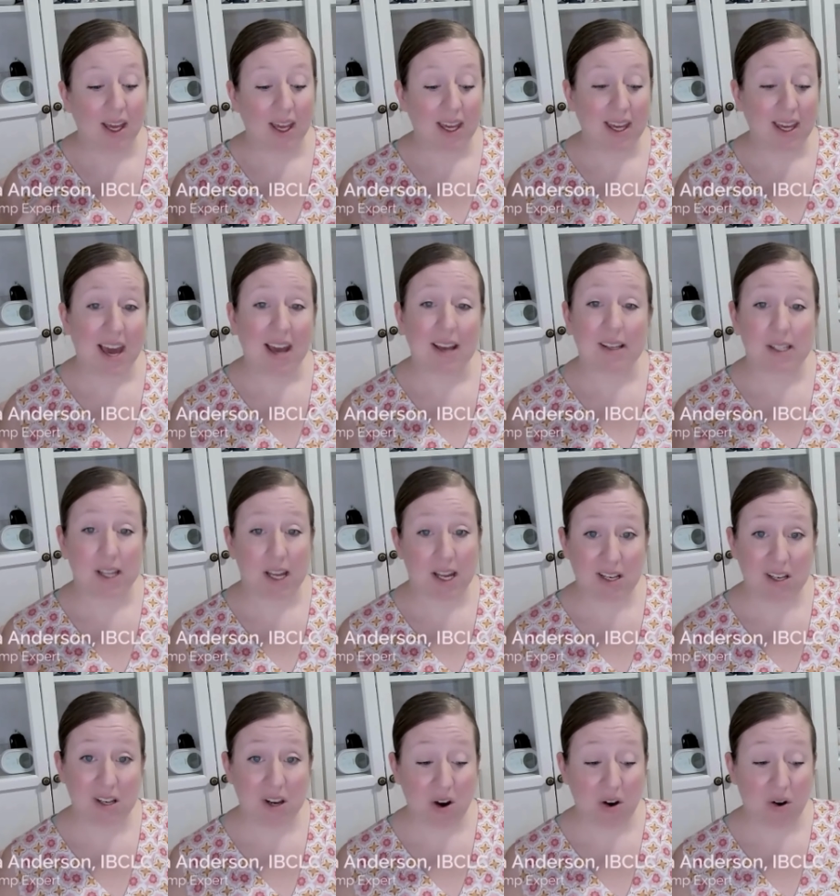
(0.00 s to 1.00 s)
Yes
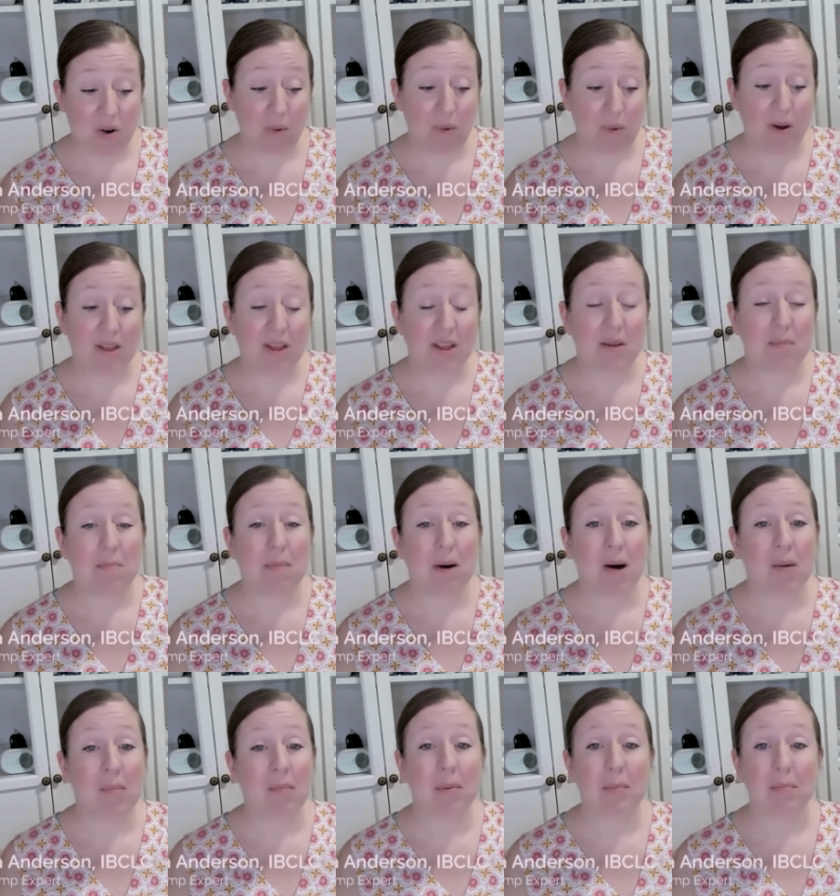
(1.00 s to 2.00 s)
and no. The
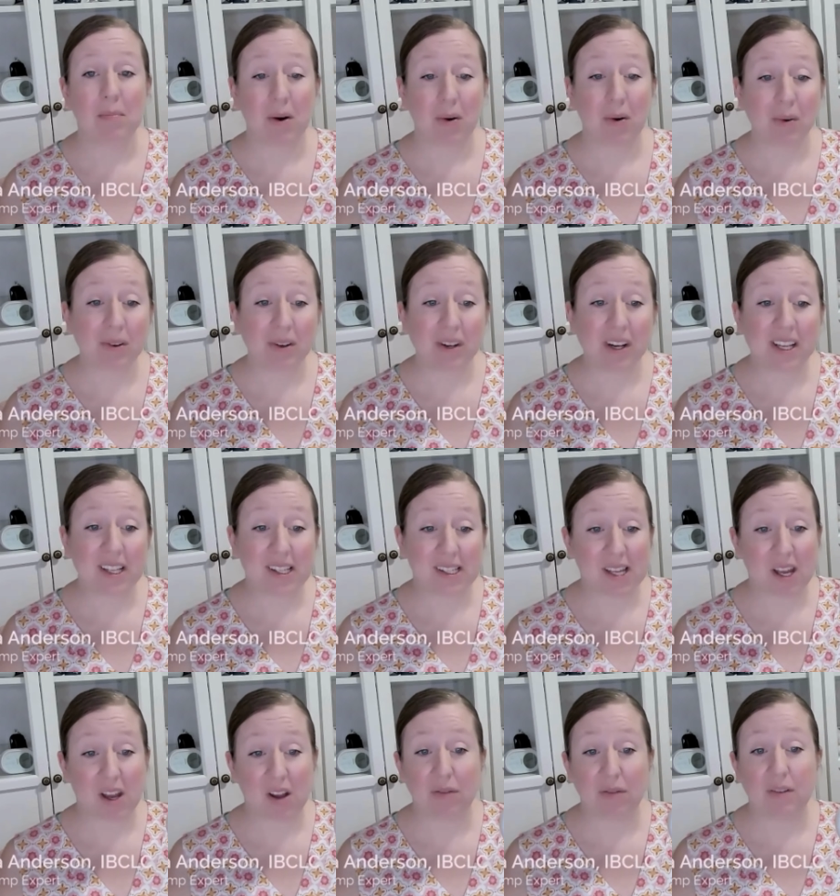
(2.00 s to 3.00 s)
pump motor
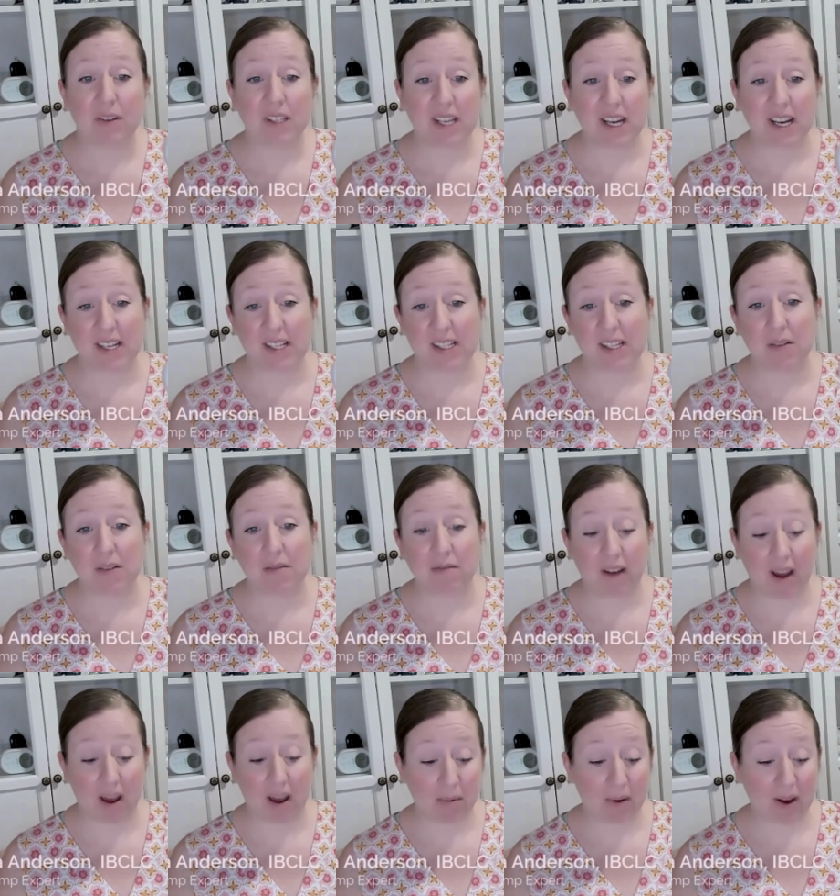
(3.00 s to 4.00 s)
itself does
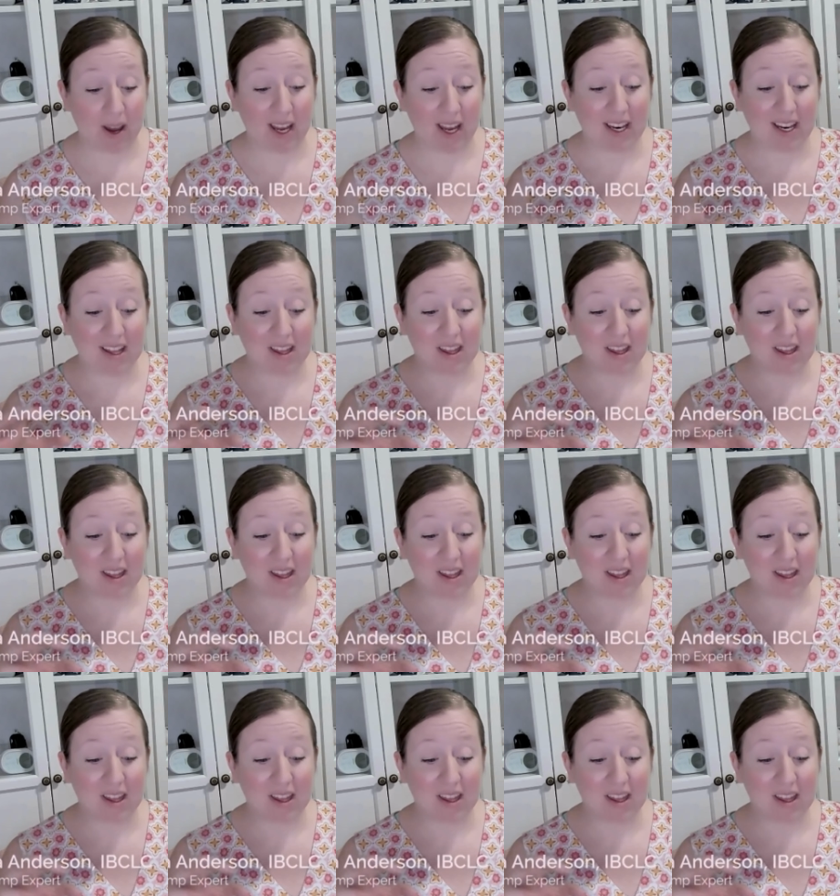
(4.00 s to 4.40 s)
vibrate.